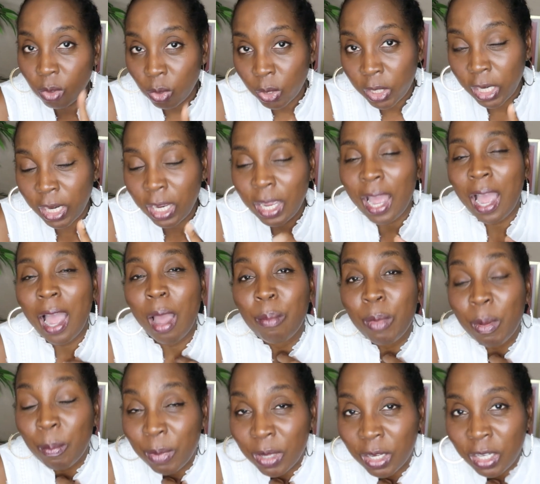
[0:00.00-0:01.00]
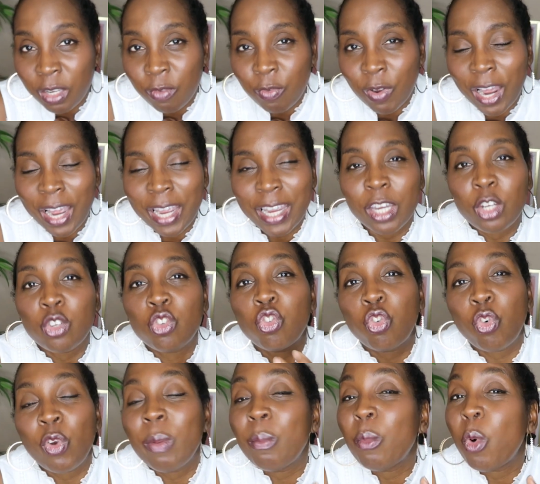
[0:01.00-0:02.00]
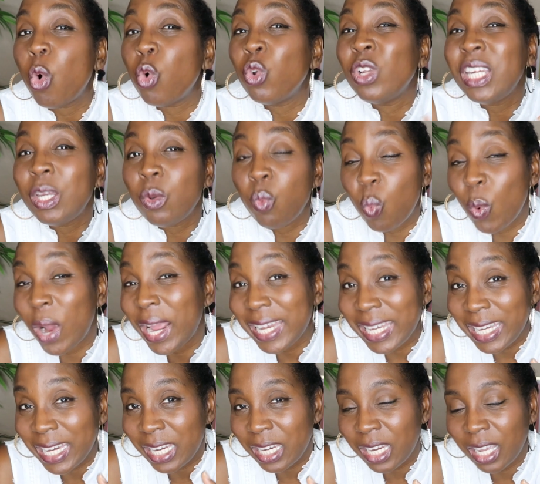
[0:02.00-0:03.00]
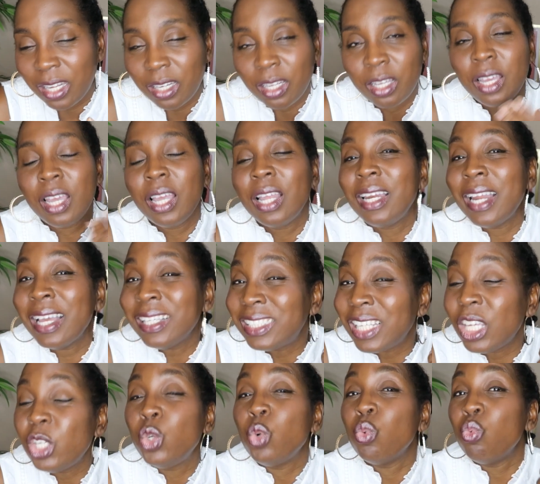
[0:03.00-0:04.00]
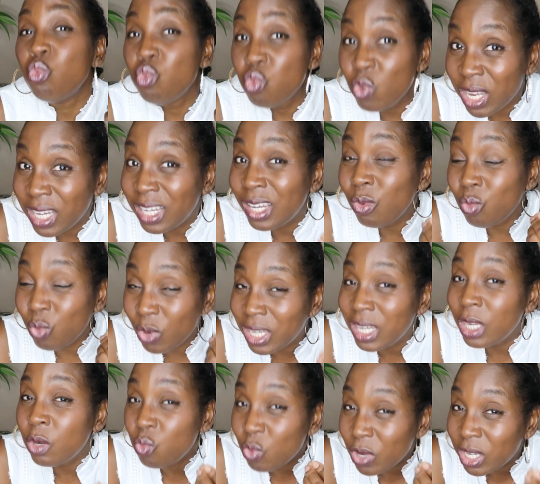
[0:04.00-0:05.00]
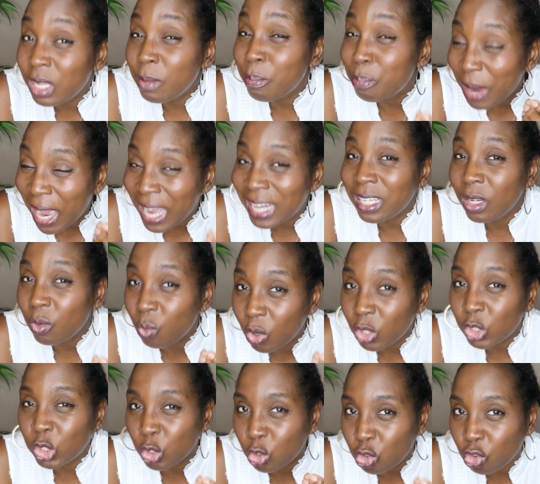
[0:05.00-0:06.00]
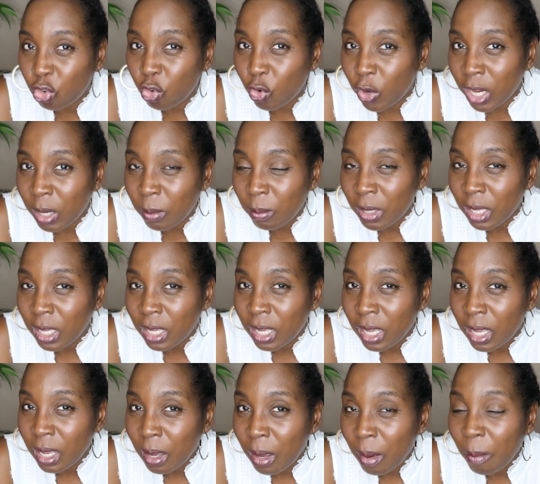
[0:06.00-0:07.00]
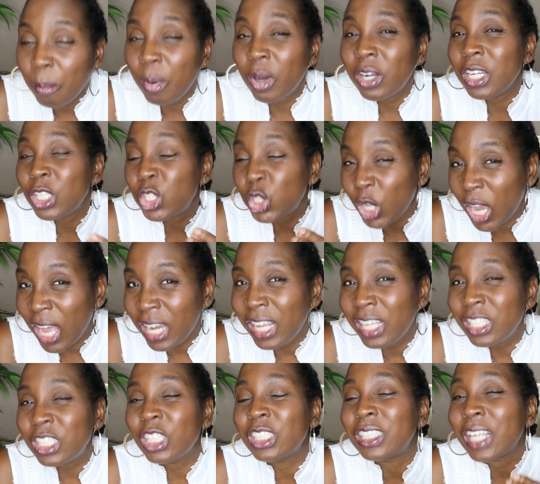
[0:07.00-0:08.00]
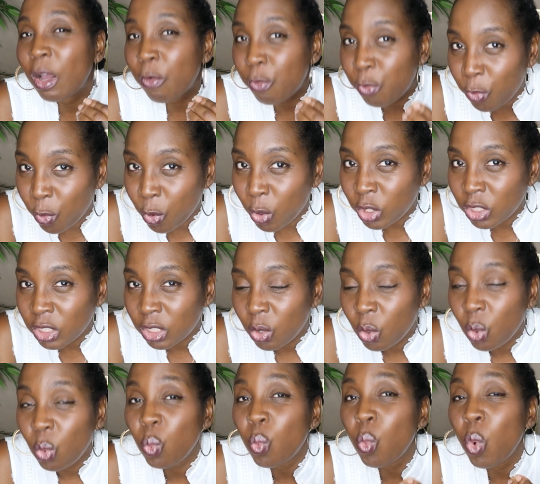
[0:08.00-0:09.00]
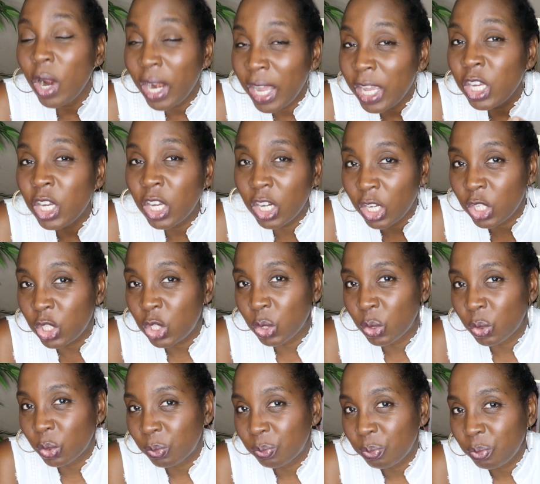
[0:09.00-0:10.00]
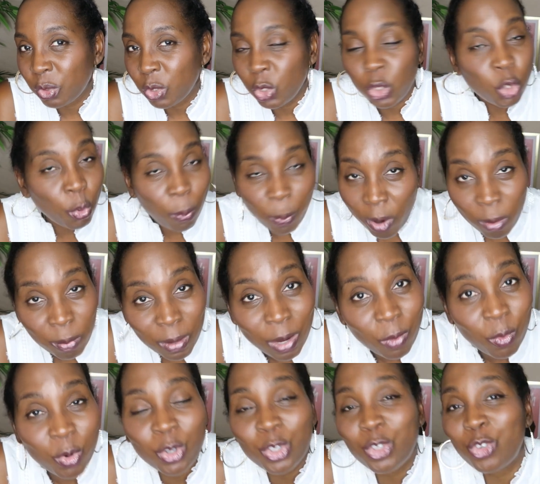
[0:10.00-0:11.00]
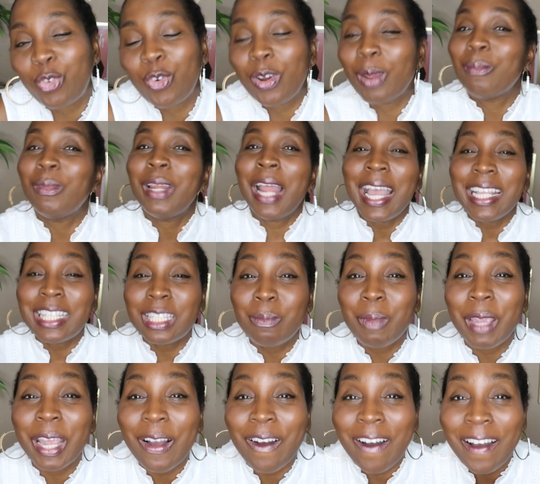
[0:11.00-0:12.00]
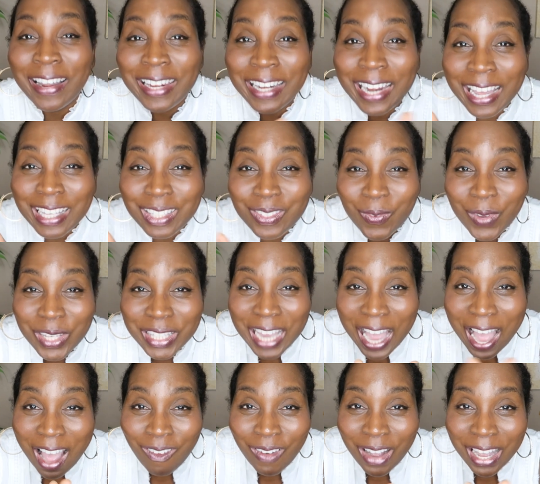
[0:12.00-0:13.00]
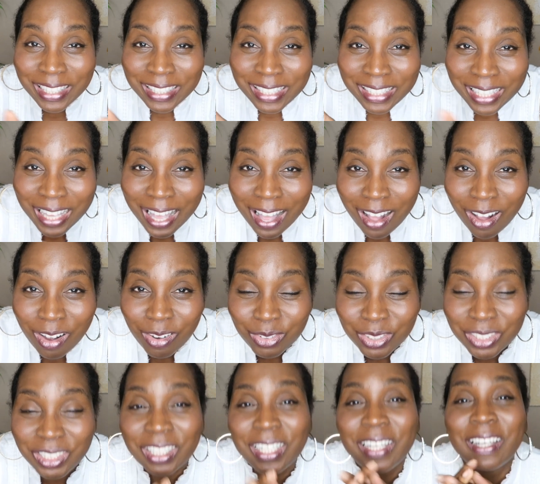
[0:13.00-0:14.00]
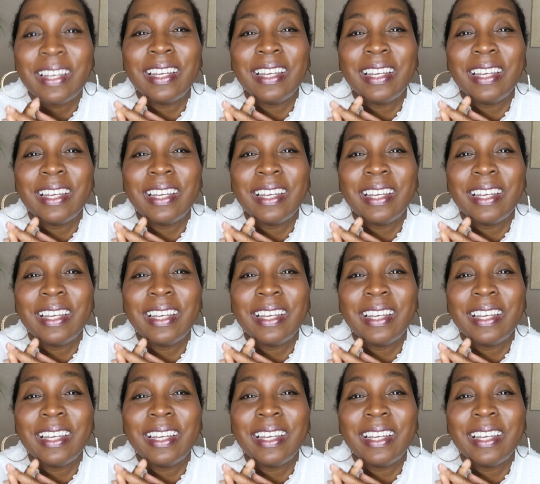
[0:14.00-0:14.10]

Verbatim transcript: okay i'm a believer in trim only when needed let's say you really really really badly want to trim but the challenge is afoot what are you gonna do you probably won't trim let's be honest with ourselves